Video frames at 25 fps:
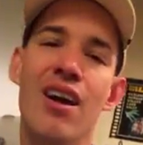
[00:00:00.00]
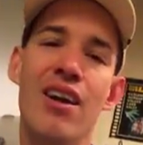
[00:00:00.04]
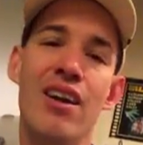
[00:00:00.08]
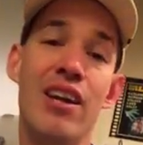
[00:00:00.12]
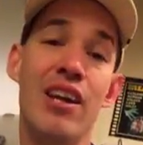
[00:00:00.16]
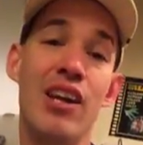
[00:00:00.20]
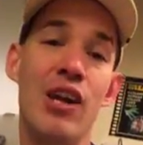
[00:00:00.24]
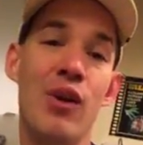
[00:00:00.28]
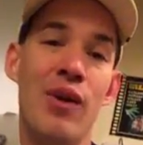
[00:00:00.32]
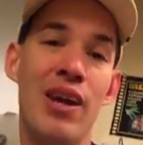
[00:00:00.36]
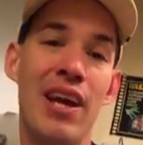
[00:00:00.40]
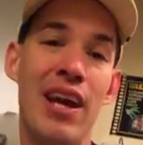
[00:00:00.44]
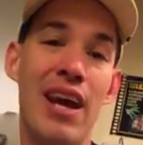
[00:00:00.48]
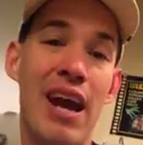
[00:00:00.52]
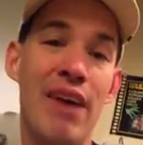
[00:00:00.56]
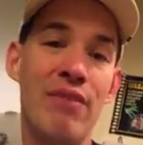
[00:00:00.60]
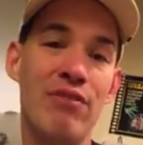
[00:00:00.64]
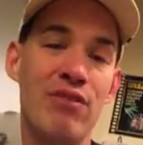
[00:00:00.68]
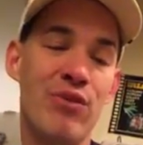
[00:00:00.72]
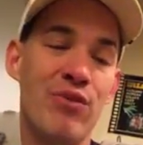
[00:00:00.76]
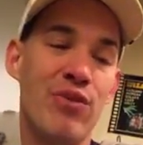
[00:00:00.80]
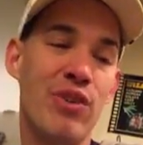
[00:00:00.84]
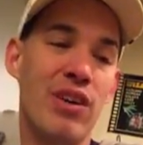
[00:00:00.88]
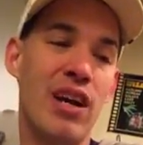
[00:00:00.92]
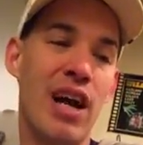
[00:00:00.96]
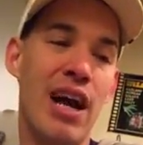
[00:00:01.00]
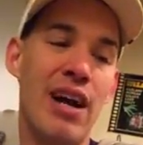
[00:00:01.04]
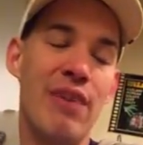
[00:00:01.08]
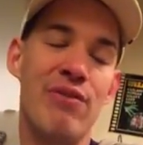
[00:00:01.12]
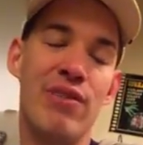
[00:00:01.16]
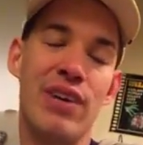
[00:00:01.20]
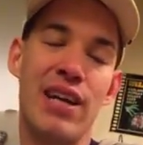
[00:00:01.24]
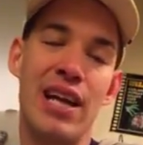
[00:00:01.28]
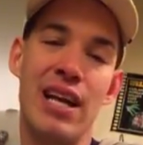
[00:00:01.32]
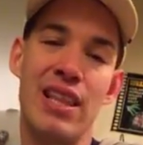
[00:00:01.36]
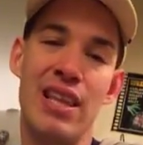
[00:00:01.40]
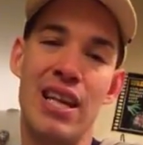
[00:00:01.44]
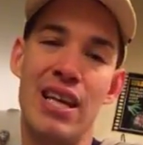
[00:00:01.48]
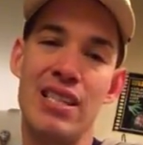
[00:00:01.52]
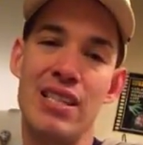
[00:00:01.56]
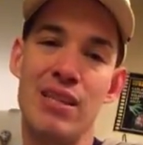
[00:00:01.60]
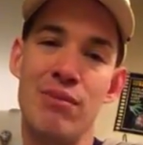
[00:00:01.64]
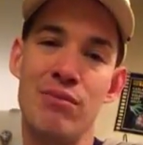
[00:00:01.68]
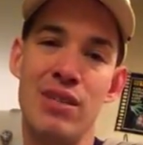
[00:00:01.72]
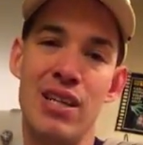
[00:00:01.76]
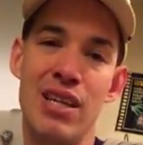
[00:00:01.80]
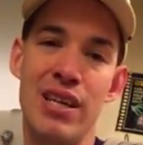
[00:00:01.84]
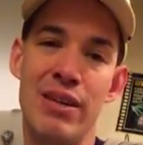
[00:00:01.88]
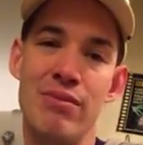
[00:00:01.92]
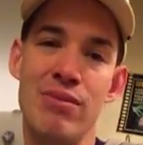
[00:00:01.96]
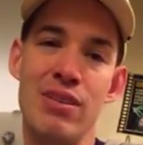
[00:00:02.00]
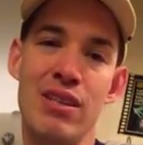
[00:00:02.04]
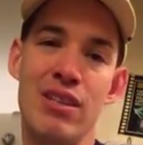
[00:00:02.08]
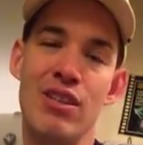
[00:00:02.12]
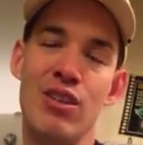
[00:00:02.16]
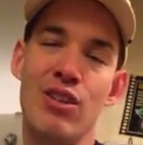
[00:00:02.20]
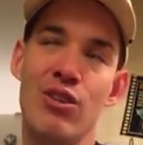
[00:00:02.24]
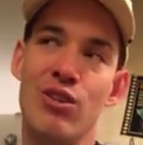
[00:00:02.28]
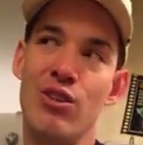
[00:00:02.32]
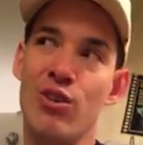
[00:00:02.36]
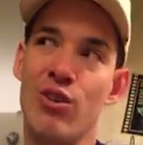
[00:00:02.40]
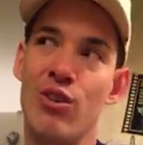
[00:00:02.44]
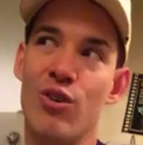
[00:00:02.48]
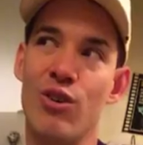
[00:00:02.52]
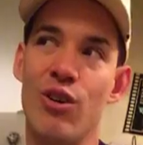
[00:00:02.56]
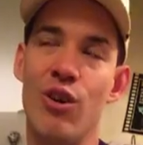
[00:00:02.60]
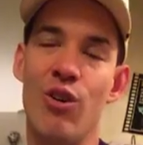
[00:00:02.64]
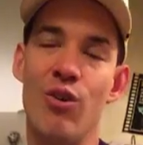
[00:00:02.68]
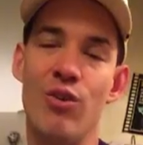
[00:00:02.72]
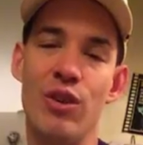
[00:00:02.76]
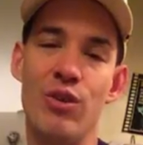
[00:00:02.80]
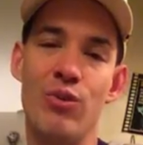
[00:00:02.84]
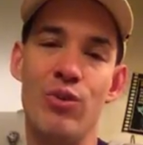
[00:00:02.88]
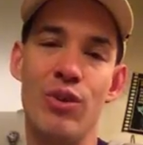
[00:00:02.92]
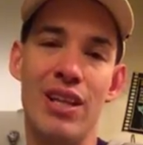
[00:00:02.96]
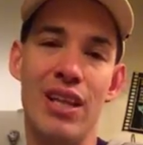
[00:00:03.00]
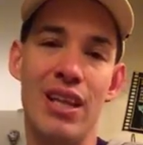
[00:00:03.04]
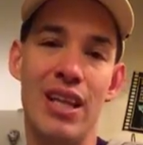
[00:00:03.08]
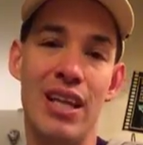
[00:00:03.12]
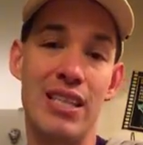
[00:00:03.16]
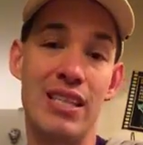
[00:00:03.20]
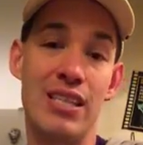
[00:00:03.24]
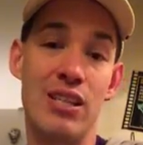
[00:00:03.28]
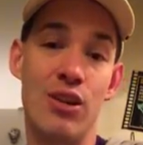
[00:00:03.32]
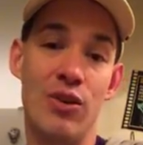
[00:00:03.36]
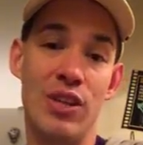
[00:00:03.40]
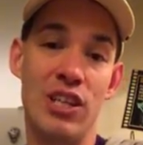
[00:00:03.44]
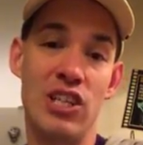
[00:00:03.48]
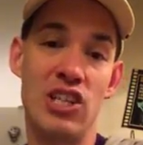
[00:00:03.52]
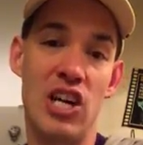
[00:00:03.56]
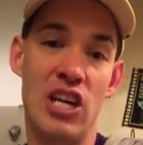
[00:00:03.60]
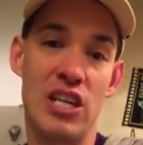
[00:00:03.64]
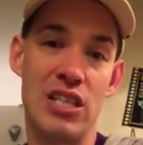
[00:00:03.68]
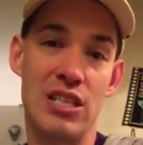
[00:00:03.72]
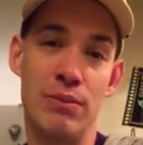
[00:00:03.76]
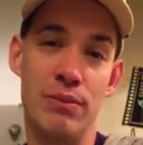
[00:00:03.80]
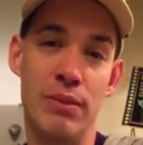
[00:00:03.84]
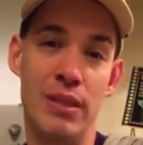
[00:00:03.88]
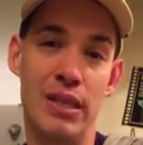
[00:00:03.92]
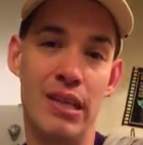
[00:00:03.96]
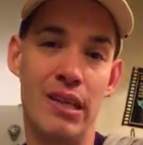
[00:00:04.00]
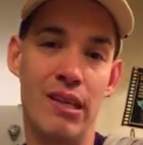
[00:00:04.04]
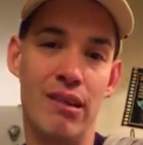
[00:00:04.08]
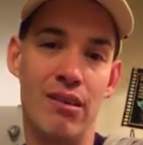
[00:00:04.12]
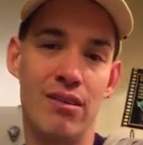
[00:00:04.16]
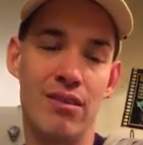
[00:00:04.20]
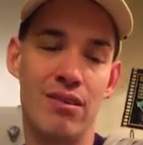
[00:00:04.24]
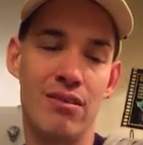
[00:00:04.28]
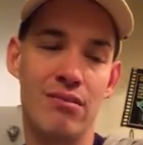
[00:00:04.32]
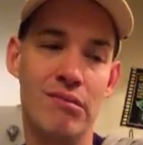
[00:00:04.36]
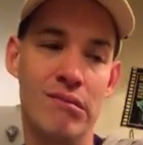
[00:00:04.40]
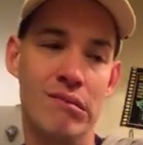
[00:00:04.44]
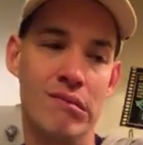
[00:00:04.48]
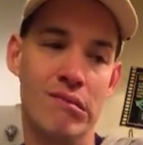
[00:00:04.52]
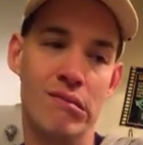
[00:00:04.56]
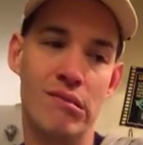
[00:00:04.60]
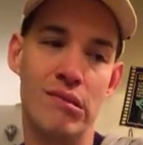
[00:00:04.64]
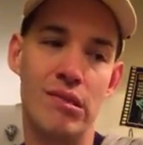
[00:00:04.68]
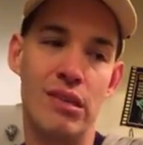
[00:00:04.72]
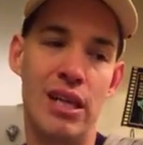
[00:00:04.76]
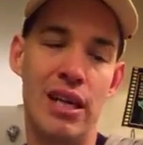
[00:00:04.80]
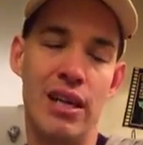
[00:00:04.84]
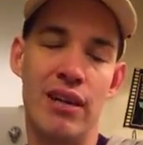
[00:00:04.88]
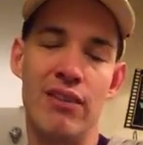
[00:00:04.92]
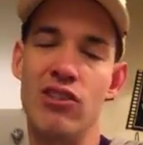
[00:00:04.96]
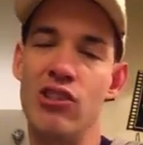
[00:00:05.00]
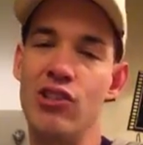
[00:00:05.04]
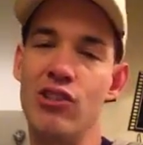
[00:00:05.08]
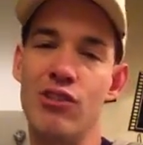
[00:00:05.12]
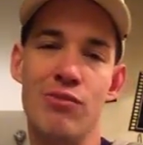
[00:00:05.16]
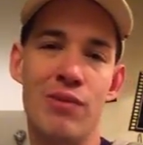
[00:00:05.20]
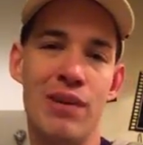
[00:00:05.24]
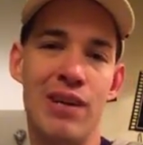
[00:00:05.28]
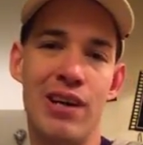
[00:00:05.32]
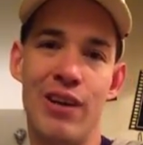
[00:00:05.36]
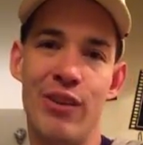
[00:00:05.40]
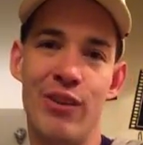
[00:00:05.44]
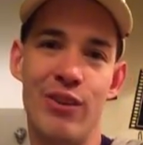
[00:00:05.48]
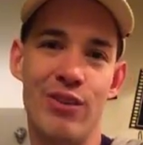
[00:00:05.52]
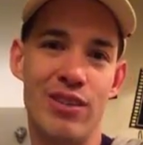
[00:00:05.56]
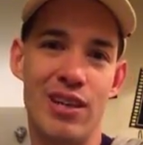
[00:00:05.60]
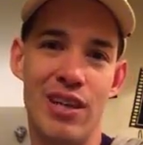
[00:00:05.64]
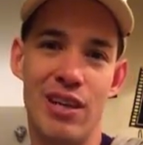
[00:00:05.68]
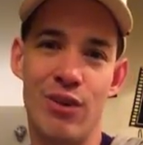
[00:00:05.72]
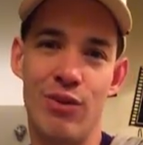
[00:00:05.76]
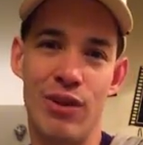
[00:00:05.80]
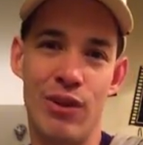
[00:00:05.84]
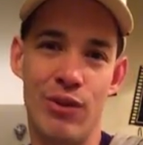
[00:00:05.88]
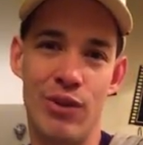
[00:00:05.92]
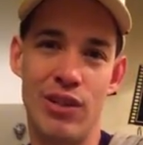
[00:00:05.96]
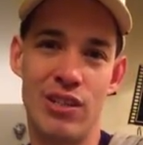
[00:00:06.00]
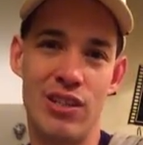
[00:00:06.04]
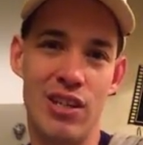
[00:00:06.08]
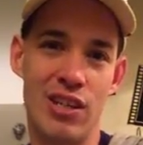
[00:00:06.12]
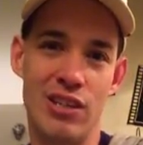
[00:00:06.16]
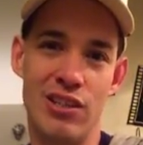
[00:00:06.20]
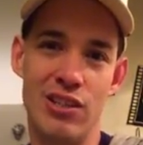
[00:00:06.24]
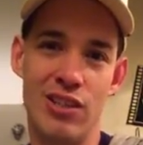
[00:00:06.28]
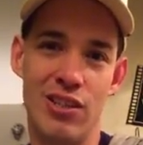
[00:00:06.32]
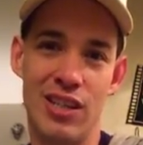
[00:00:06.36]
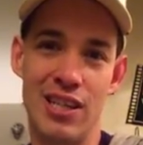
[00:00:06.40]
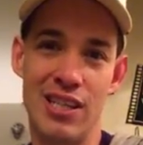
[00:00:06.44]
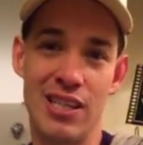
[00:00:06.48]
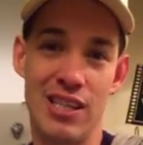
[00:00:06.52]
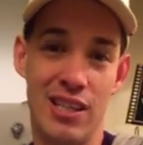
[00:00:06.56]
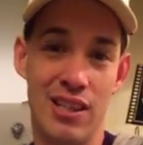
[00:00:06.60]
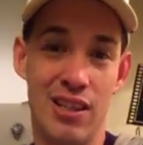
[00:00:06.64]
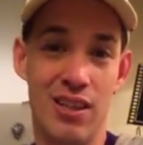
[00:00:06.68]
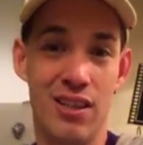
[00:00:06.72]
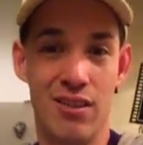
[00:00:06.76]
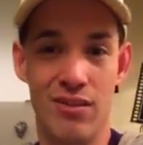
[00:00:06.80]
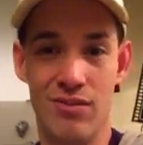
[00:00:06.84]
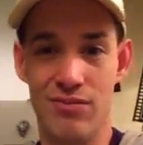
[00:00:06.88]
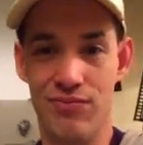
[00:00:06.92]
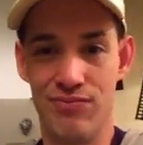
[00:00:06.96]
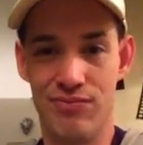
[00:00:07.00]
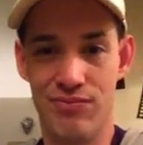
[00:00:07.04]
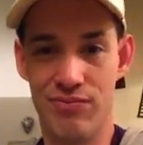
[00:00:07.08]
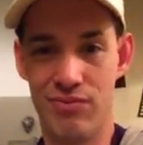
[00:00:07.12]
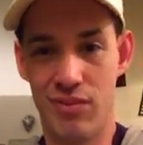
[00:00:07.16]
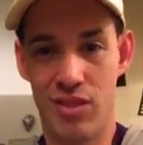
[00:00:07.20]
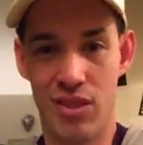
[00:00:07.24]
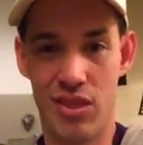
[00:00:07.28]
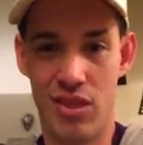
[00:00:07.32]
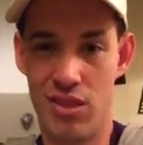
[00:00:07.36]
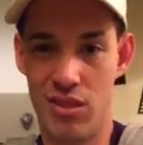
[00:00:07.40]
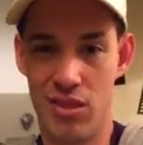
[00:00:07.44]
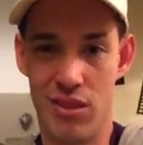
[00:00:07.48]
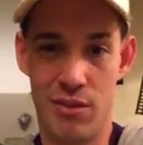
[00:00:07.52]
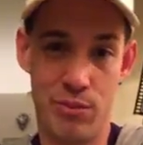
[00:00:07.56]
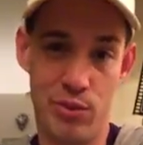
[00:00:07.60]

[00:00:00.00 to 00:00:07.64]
you know what? I forget that sometimes that the unicorn only really likes to only talk to me. I should use my other deck when I want to talk to you guys, like the